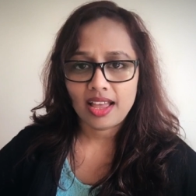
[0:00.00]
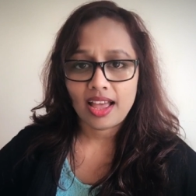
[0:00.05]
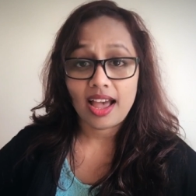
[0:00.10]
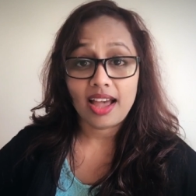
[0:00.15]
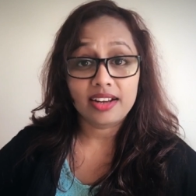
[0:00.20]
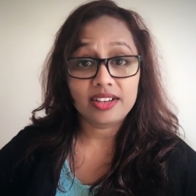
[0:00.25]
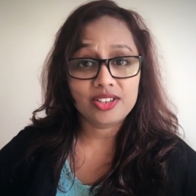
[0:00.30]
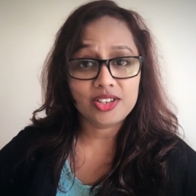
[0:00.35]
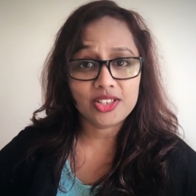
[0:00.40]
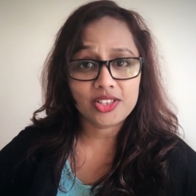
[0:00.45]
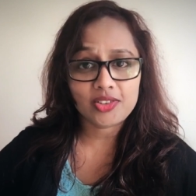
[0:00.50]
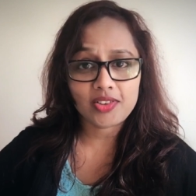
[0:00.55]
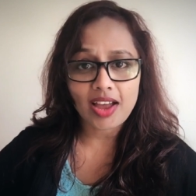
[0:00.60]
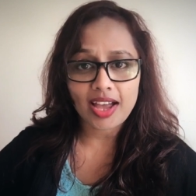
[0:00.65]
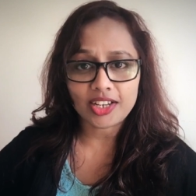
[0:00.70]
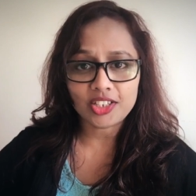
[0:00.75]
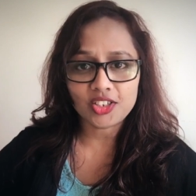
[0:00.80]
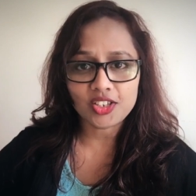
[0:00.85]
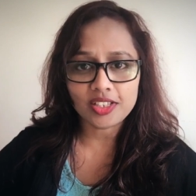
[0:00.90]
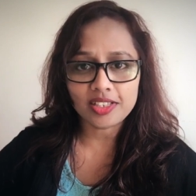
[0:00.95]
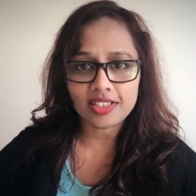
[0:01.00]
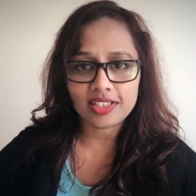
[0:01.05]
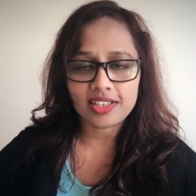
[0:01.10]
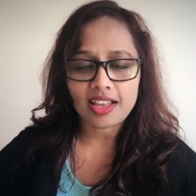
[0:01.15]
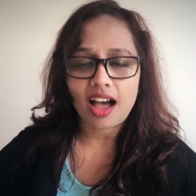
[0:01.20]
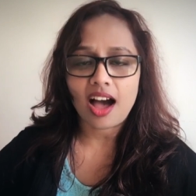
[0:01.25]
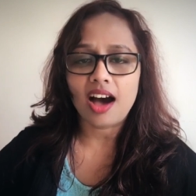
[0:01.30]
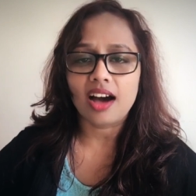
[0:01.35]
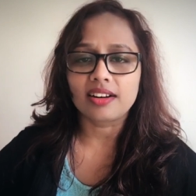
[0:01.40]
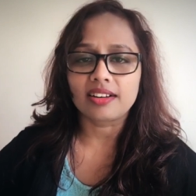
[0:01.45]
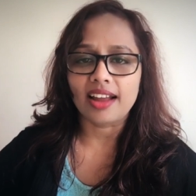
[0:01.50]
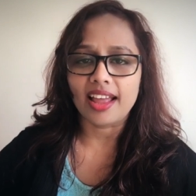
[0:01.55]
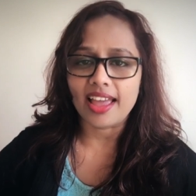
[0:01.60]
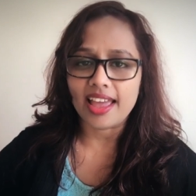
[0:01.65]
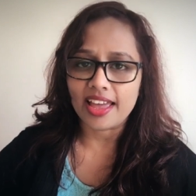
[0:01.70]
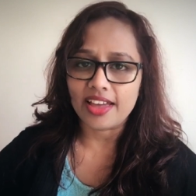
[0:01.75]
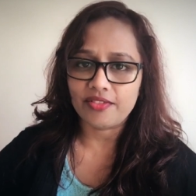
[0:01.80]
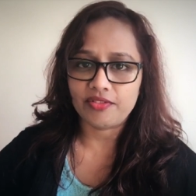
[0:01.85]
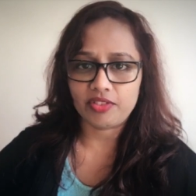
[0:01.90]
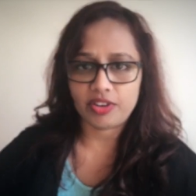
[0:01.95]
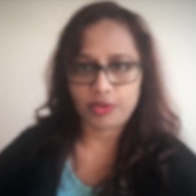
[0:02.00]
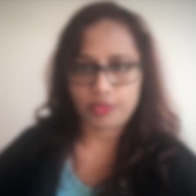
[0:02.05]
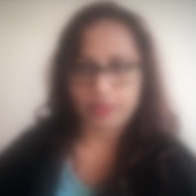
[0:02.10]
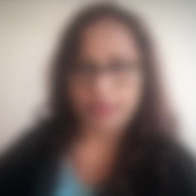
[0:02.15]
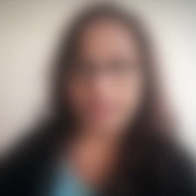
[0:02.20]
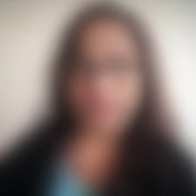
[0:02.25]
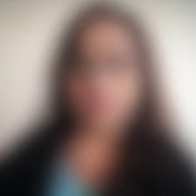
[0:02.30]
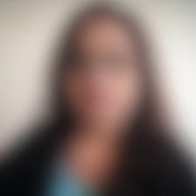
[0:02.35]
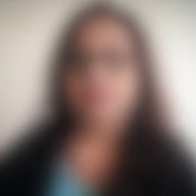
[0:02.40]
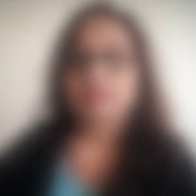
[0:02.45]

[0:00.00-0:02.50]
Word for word: and distractions are everywhere.